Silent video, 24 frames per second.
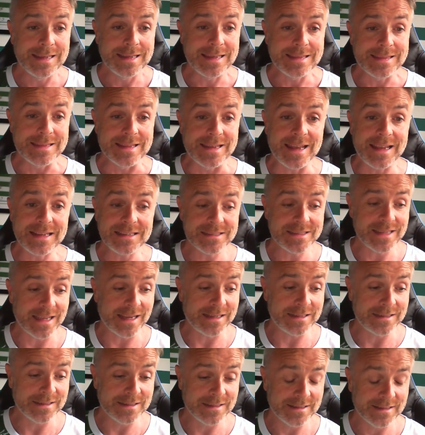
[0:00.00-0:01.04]
The next
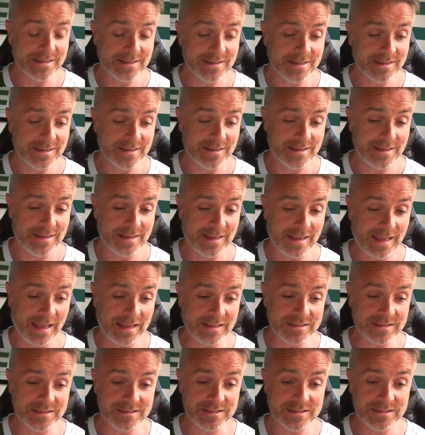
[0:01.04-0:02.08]
thing
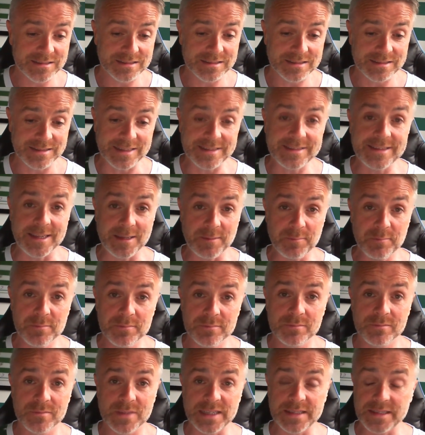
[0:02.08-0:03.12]
is the team.
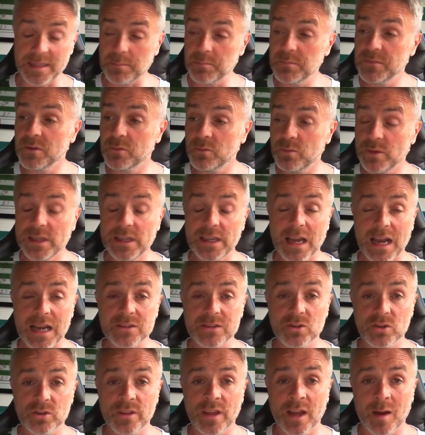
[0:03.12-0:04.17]
The team that we had
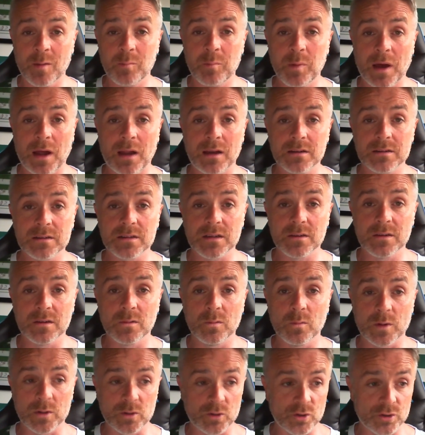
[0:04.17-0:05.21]
on that park
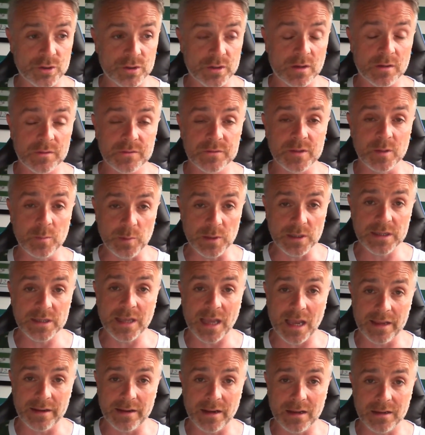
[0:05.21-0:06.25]
were good enough to beat
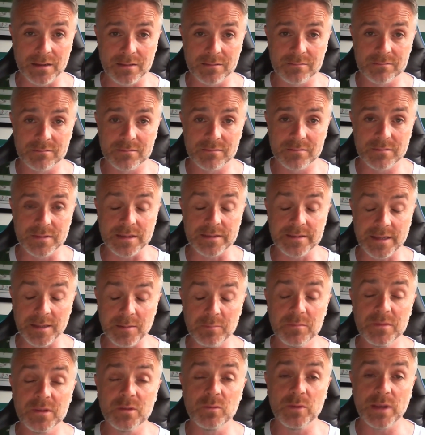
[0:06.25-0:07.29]
Kairat. The
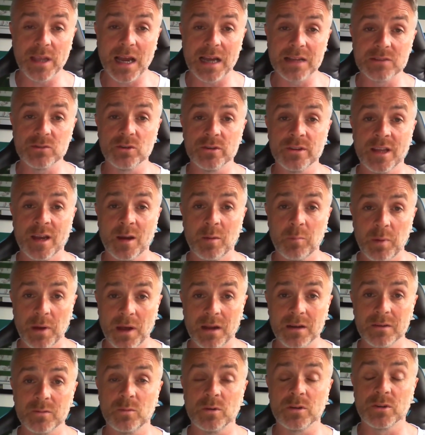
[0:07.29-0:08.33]
team that we had on that
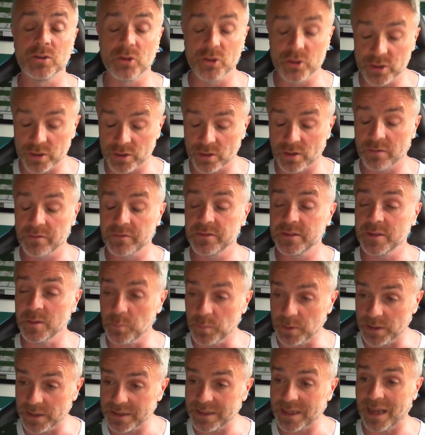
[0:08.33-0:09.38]
park were good enough to
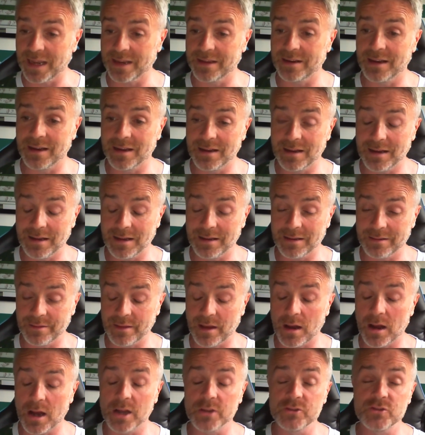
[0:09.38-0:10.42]
beat Kairat
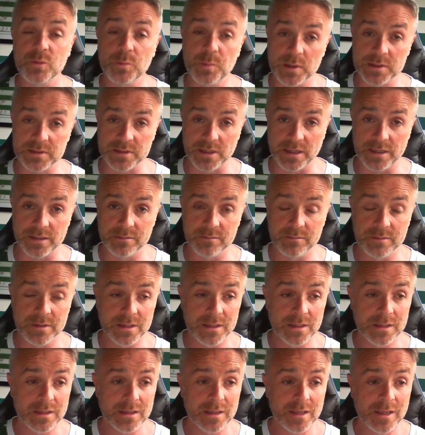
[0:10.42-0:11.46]
100%.
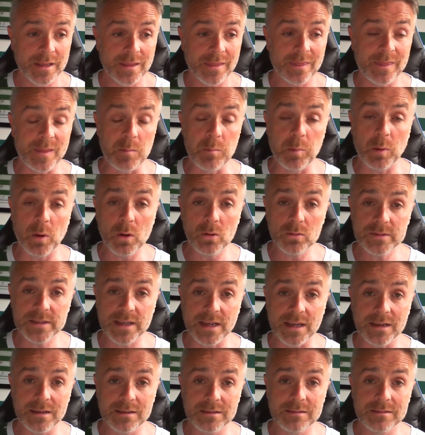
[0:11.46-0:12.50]
They bottled
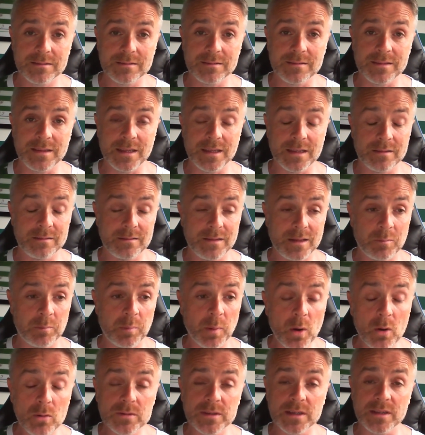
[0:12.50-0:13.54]
it. They
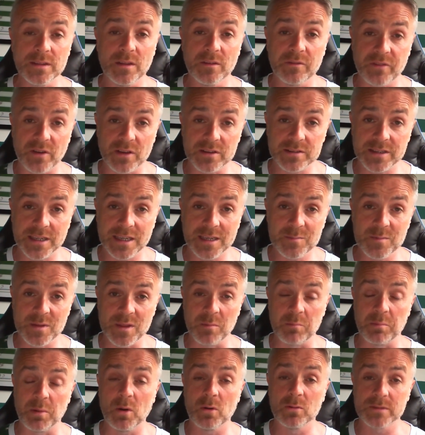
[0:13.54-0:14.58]
bottled it in the first game, and they
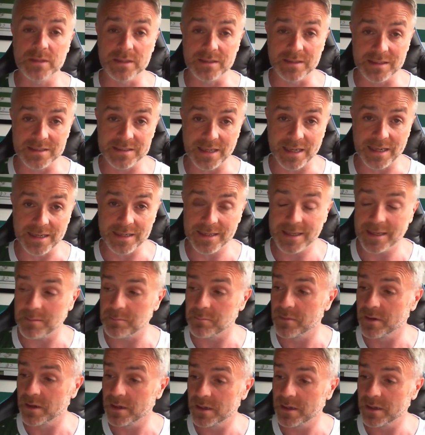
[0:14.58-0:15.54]
bottled it in the second game.